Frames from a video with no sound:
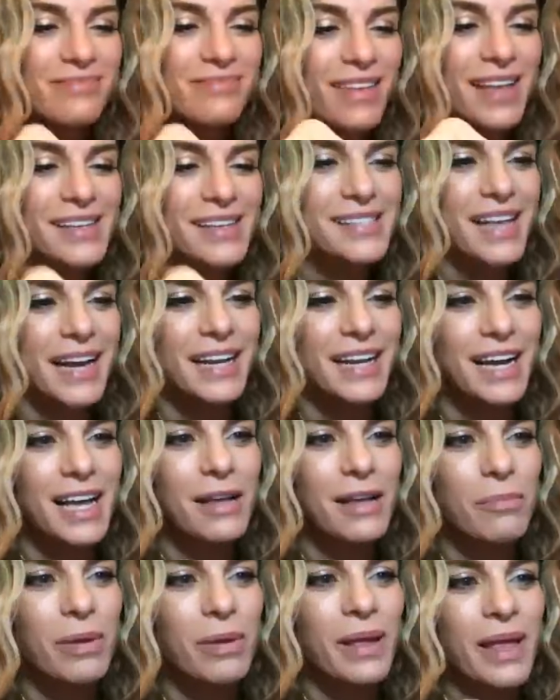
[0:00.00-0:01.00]
sign
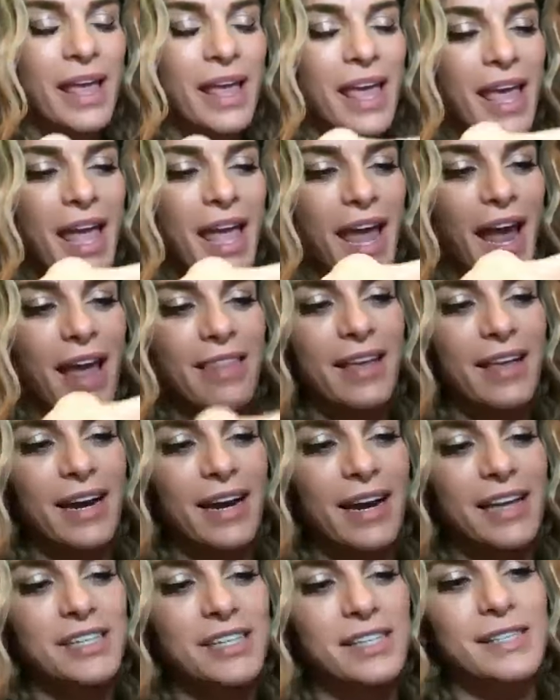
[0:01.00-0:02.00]
up, and then I
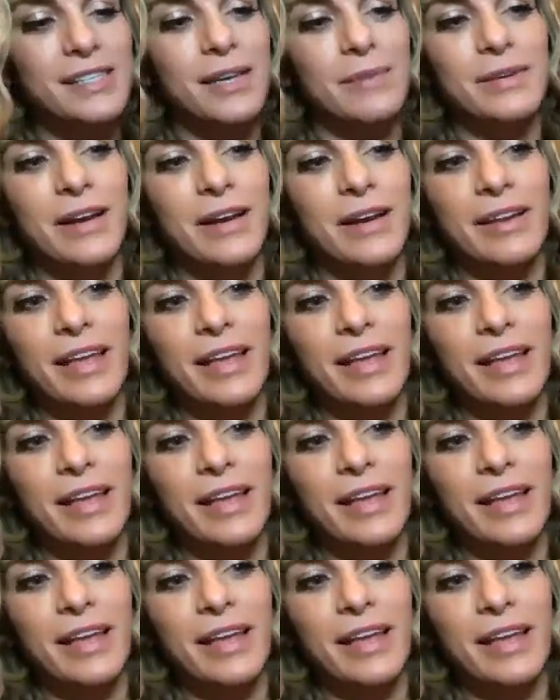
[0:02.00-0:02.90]
just come down here and I